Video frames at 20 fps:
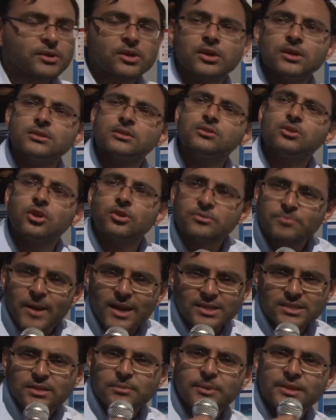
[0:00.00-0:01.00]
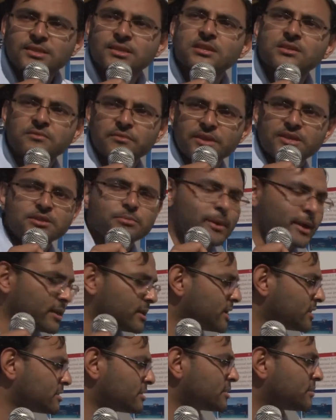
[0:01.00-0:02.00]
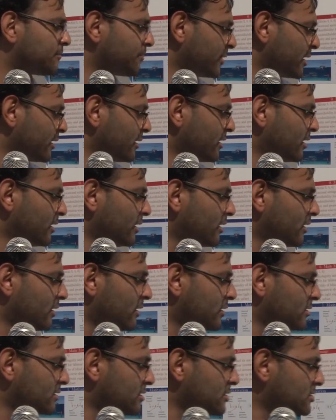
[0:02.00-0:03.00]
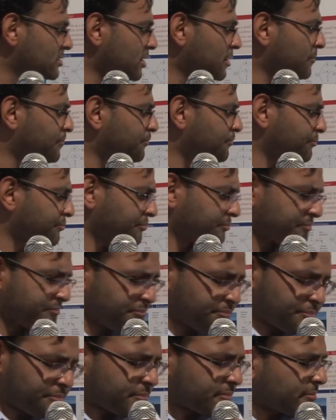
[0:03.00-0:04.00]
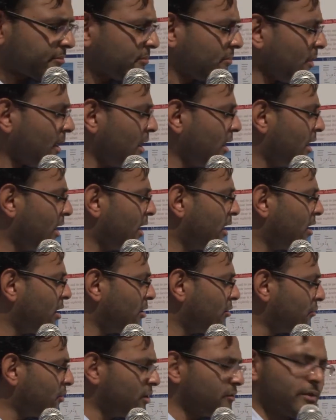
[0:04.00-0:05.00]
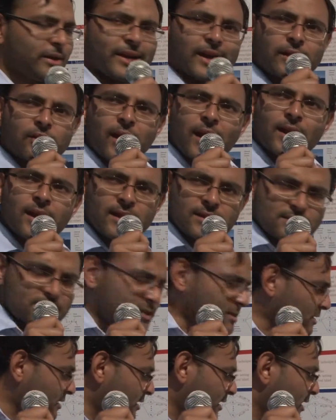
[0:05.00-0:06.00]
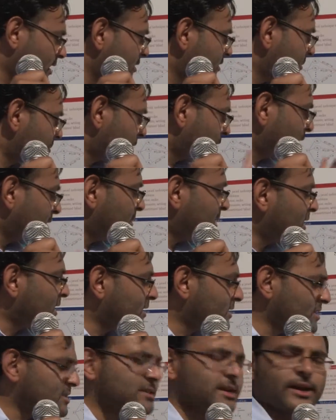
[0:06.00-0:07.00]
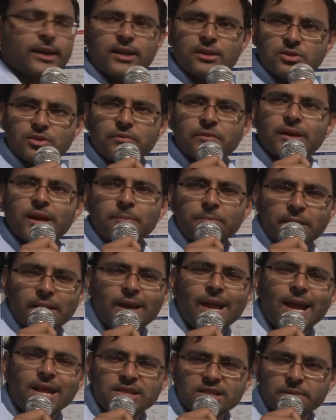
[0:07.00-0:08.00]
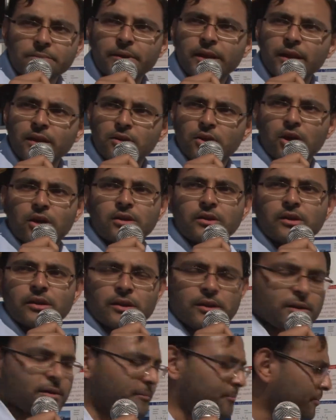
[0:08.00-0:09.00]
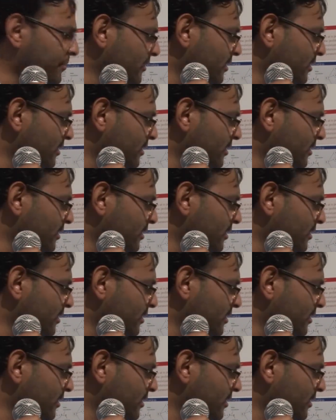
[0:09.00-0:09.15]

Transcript: because your sparsity base is fixed by nature. So uh, we try to analyze the, uh, the, problem under this setting so we completely algebraic not uh,